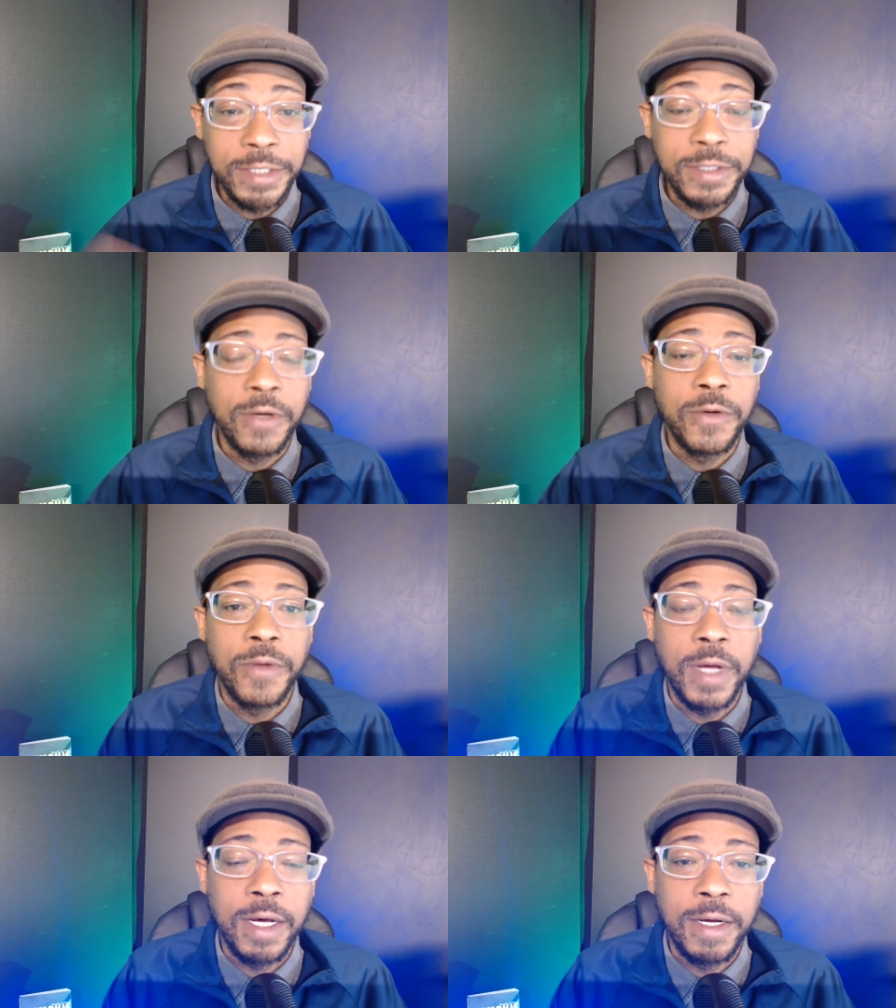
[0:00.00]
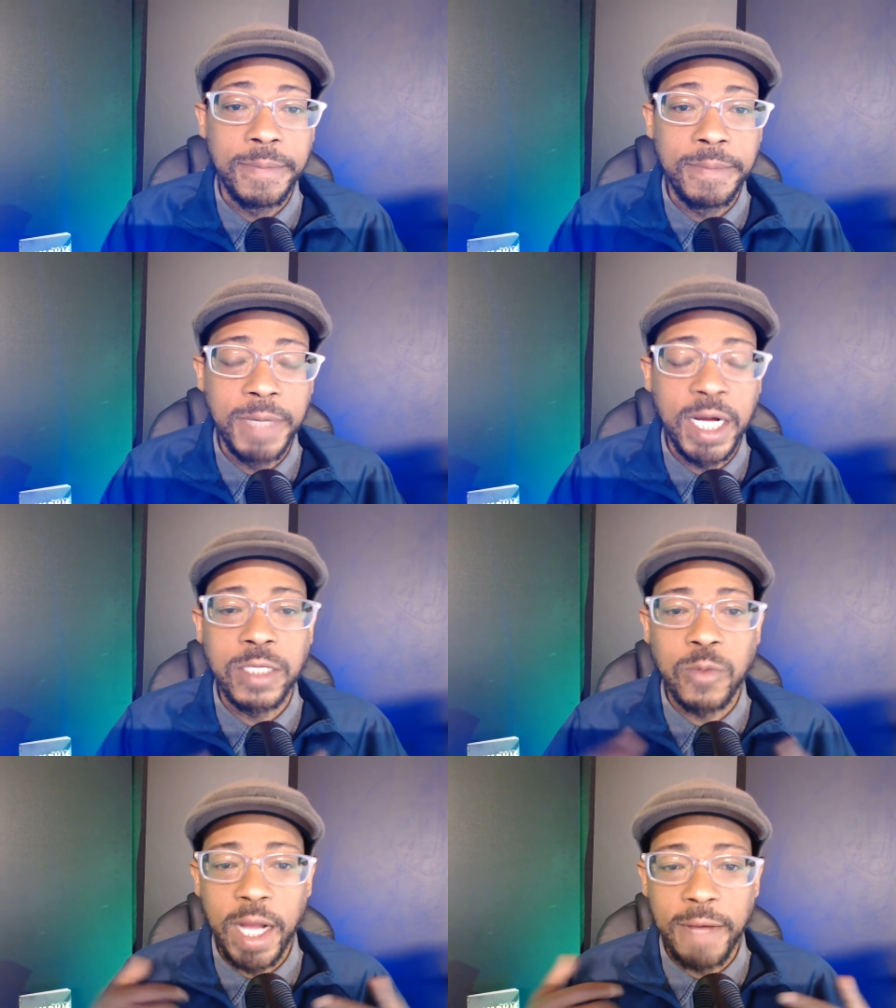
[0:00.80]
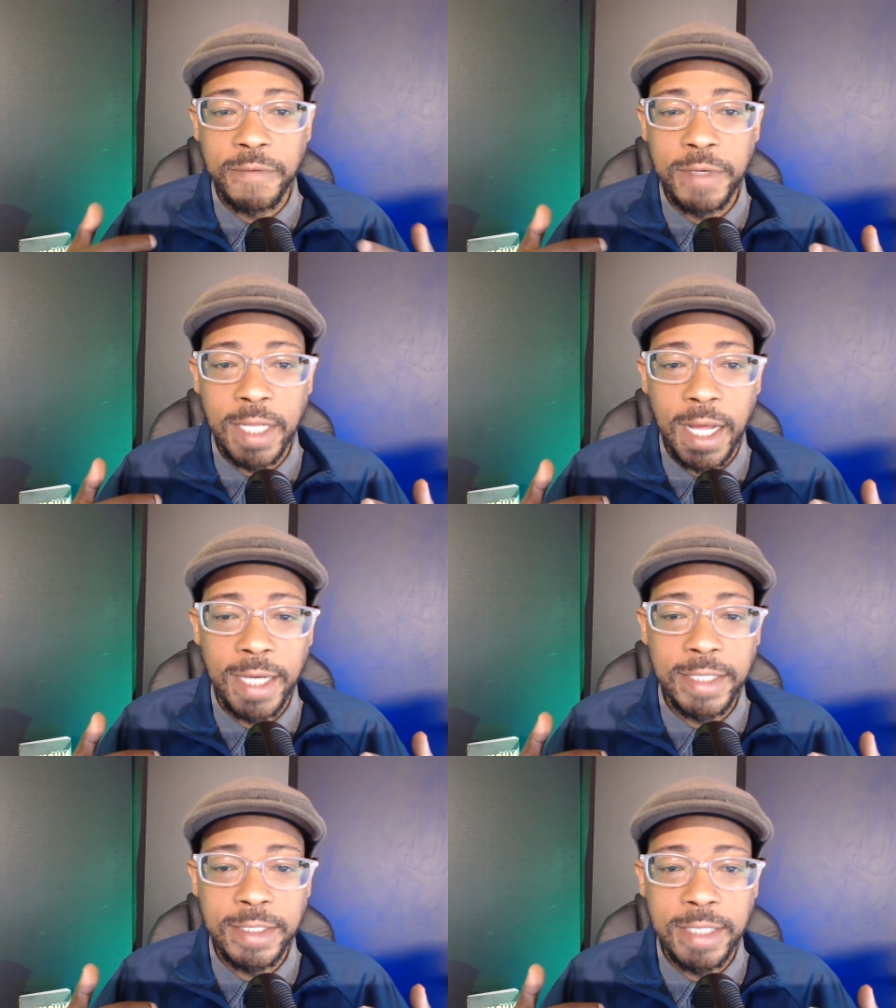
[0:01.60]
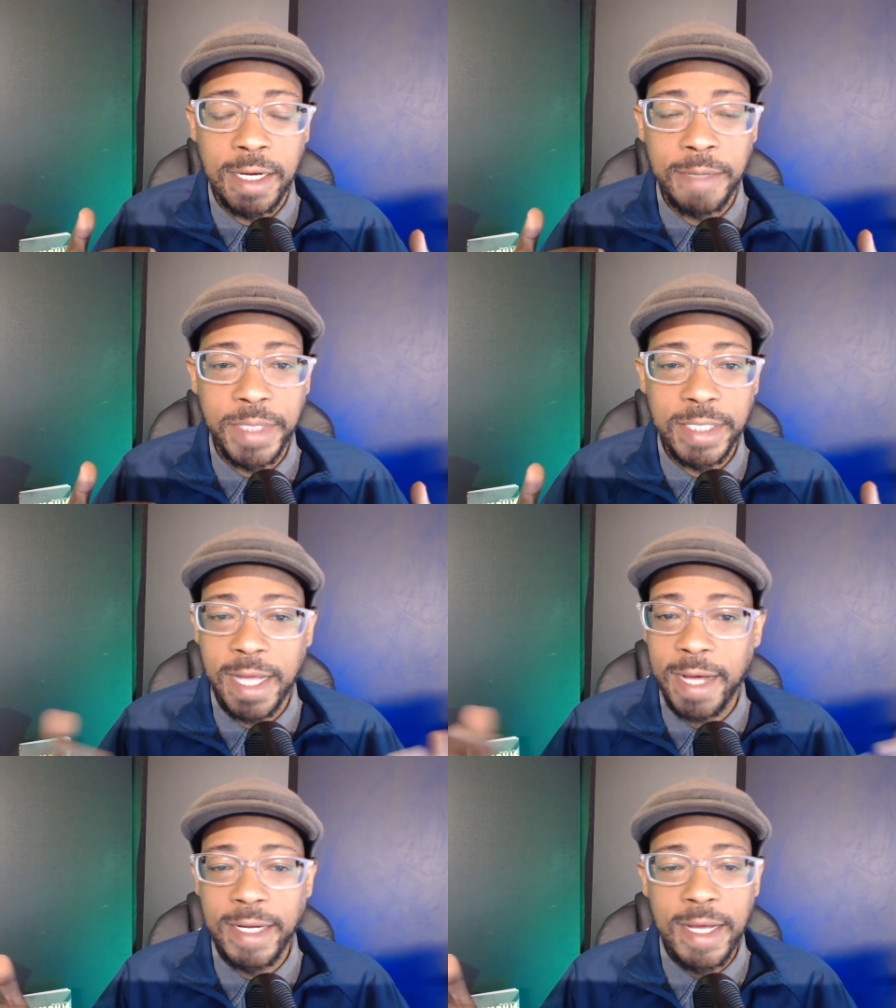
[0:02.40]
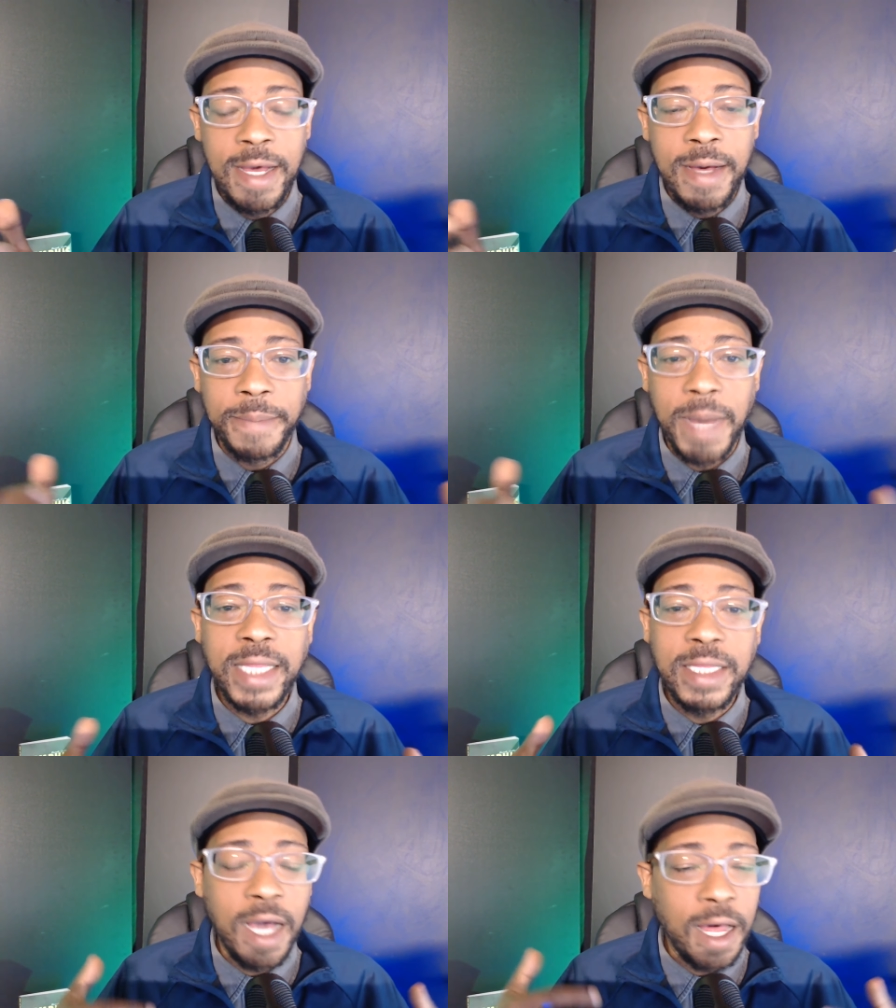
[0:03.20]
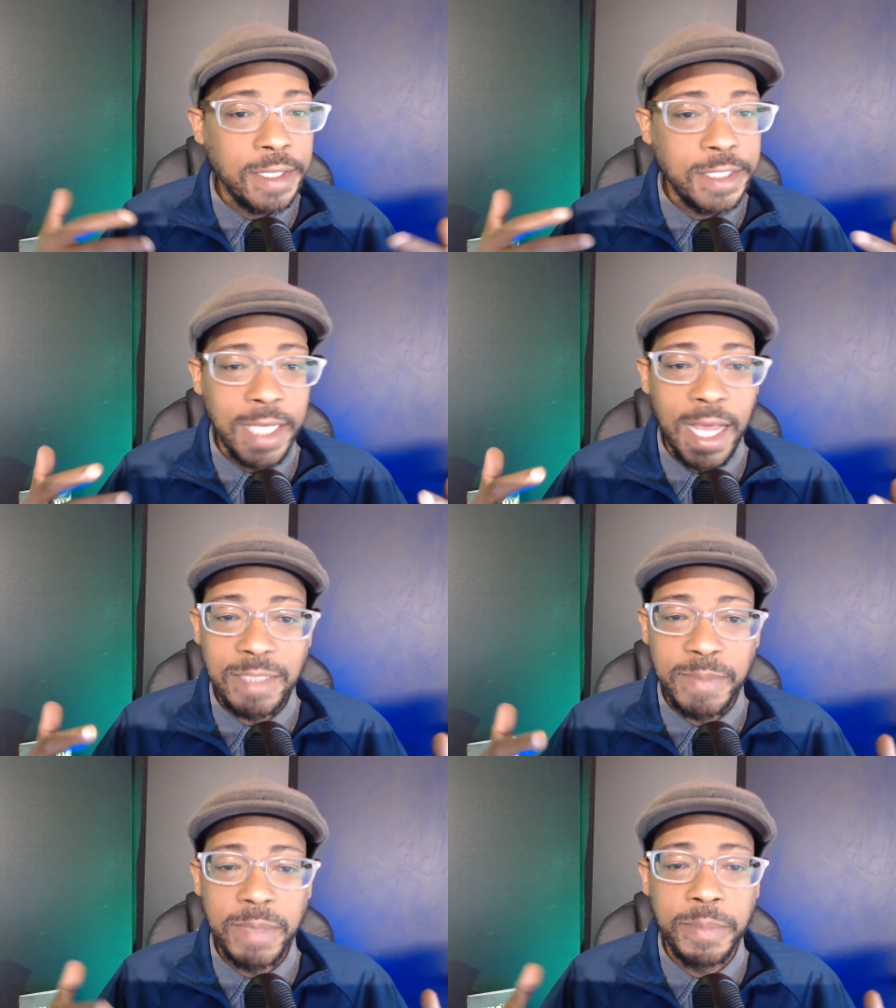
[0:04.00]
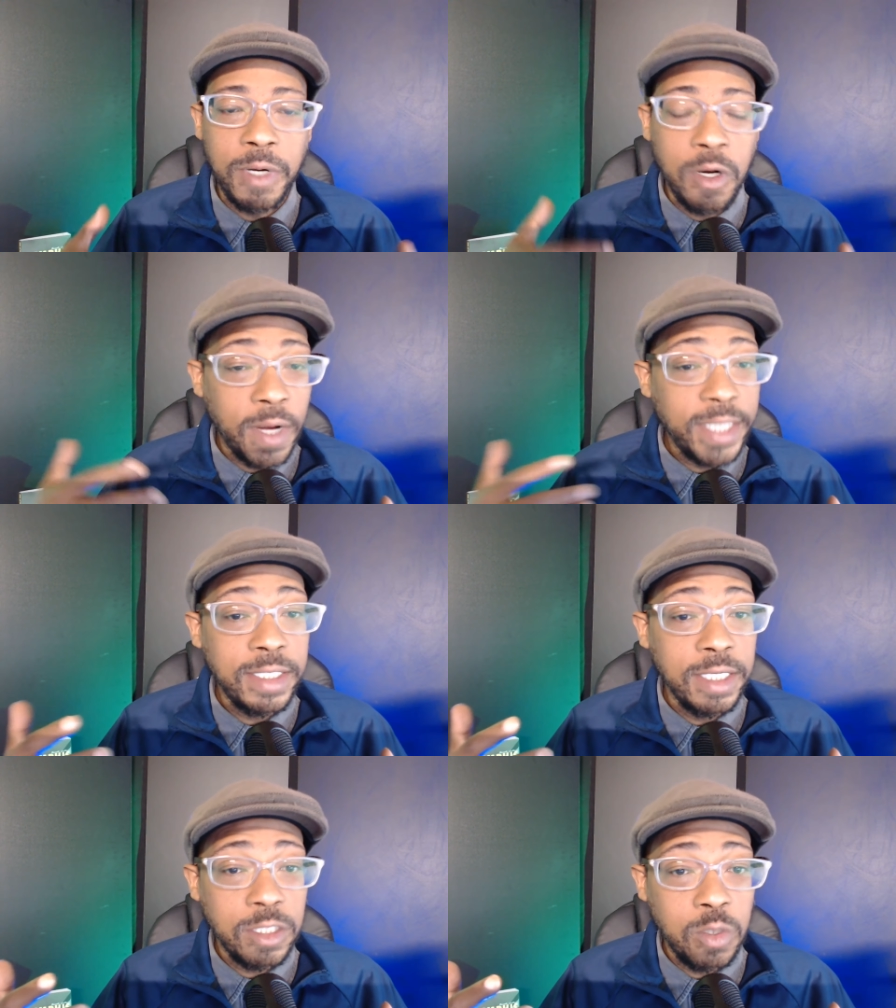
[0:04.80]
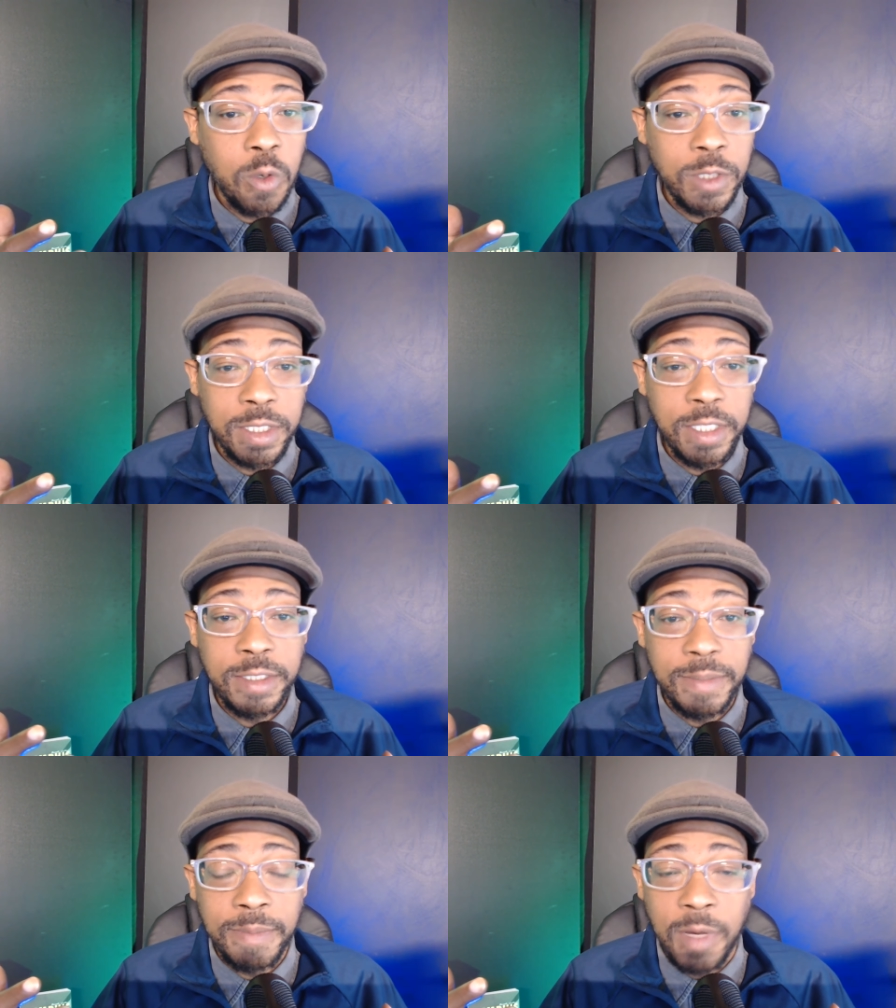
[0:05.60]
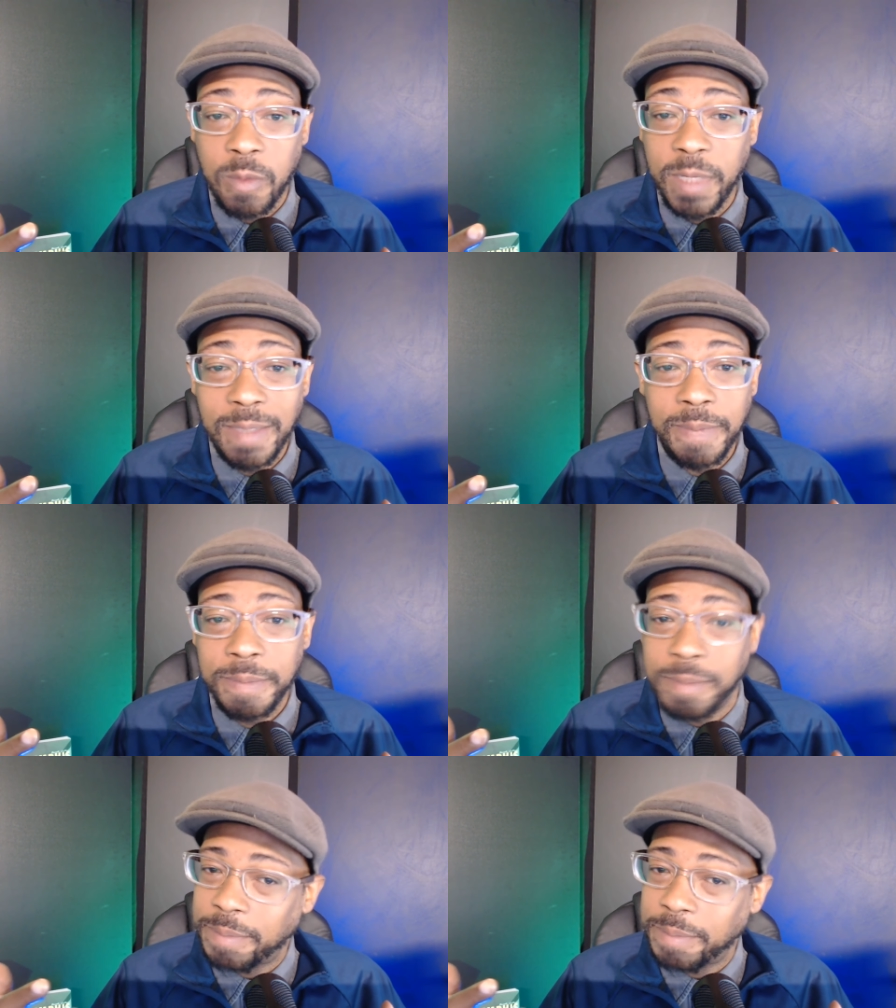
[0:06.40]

And so, um, because what I've realized um, is that my theology has been progressing towards this moment